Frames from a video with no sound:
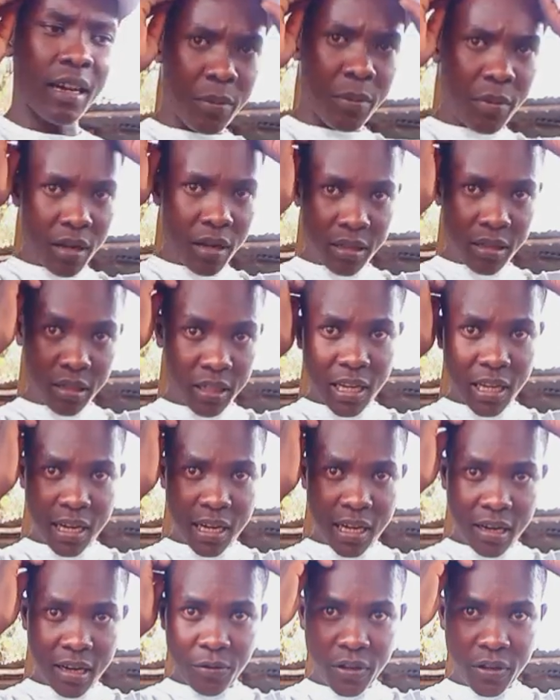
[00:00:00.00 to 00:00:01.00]
Still
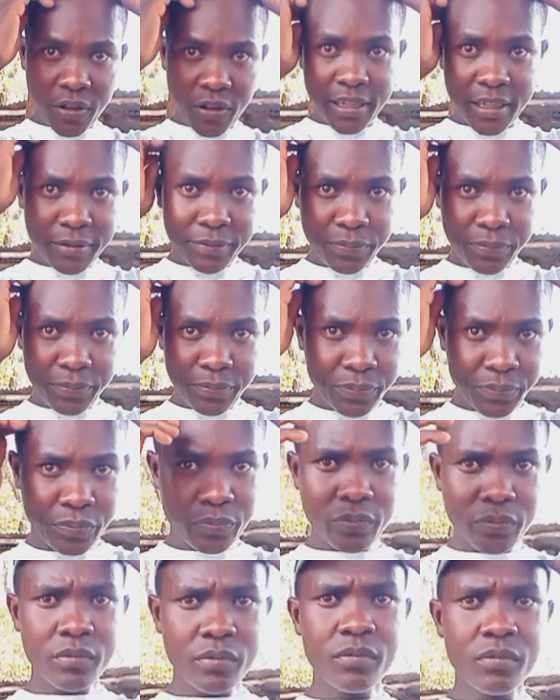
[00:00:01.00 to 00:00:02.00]
underfeeding.
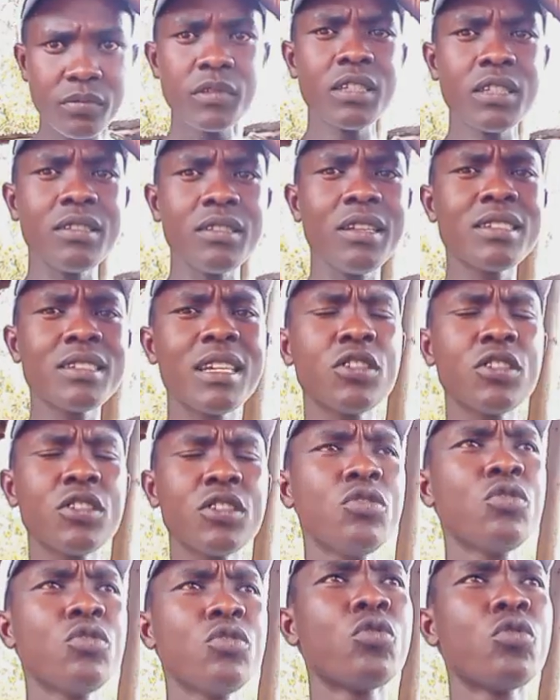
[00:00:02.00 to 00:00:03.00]
There's a
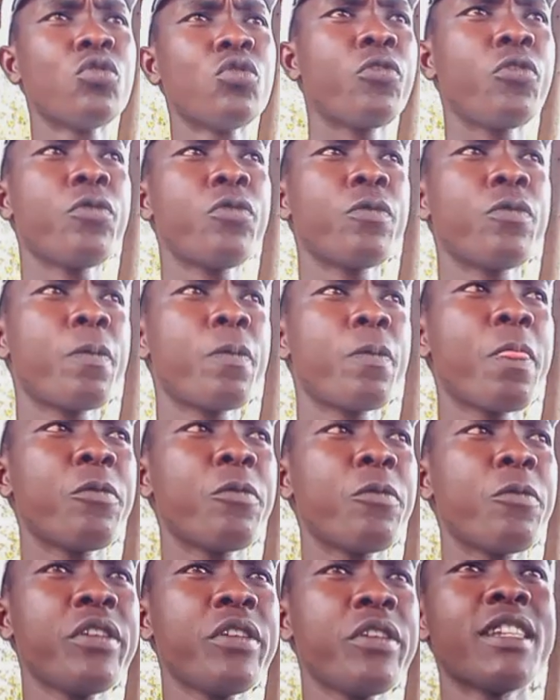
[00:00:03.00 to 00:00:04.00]
new
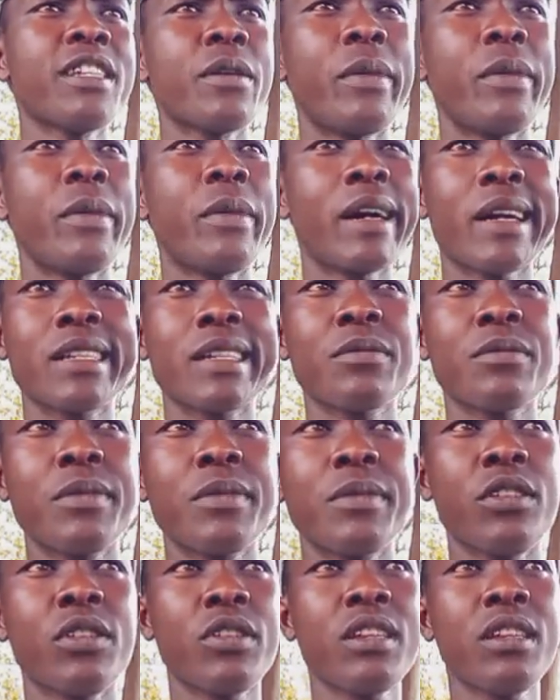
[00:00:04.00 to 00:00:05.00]
feed in the market, by the
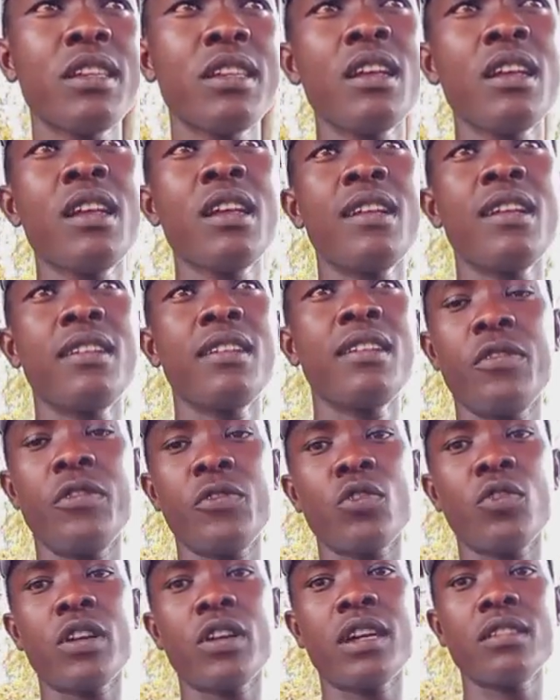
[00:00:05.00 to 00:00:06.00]
way. If you
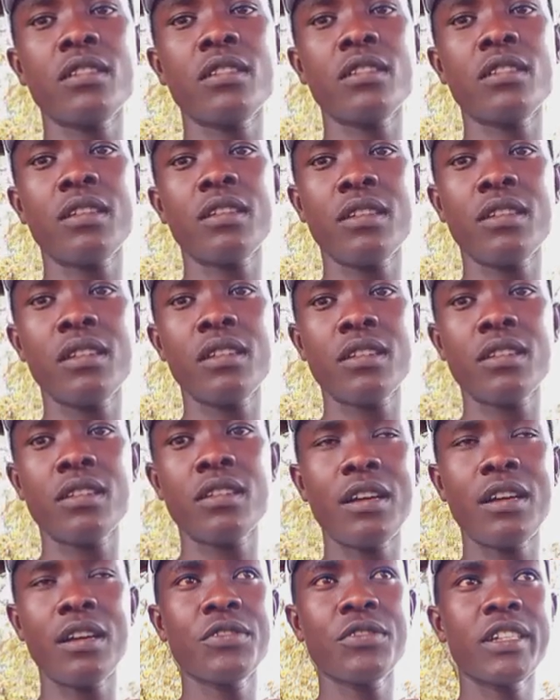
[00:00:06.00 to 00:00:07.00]
can
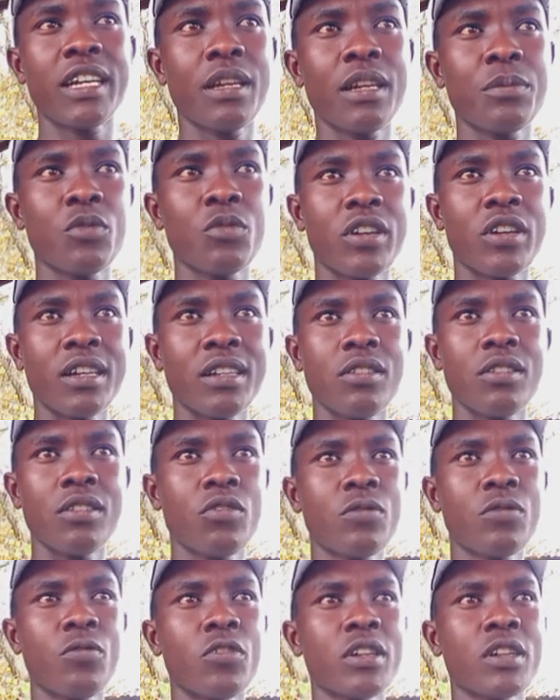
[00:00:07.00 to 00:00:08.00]
have time, you can look
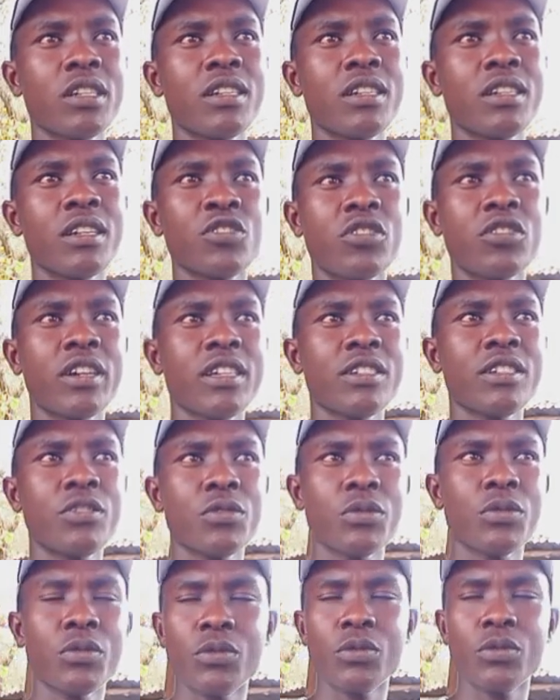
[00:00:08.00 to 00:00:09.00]
for it and try
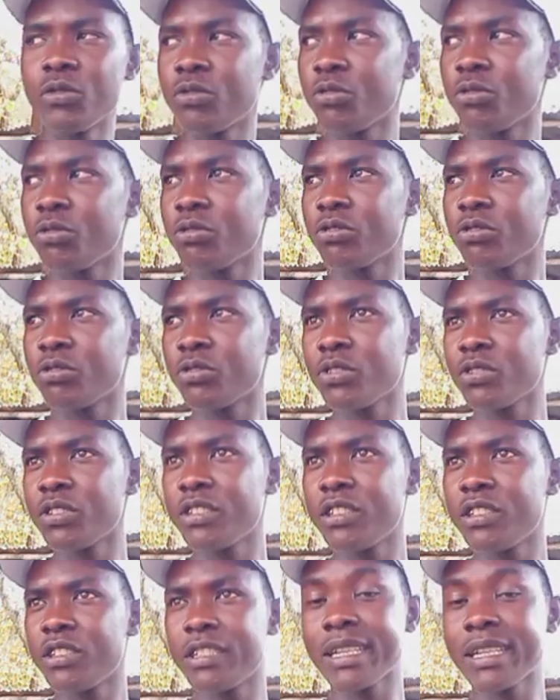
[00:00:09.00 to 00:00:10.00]
to
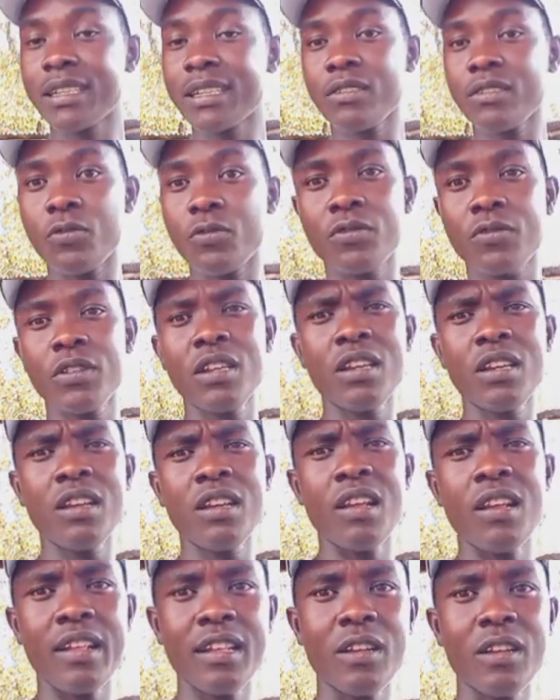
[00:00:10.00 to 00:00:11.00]
check of
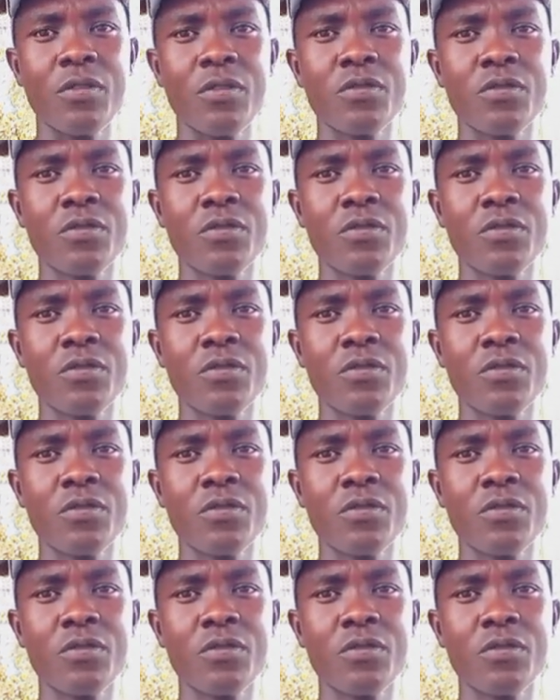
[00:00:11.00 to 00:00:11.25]
if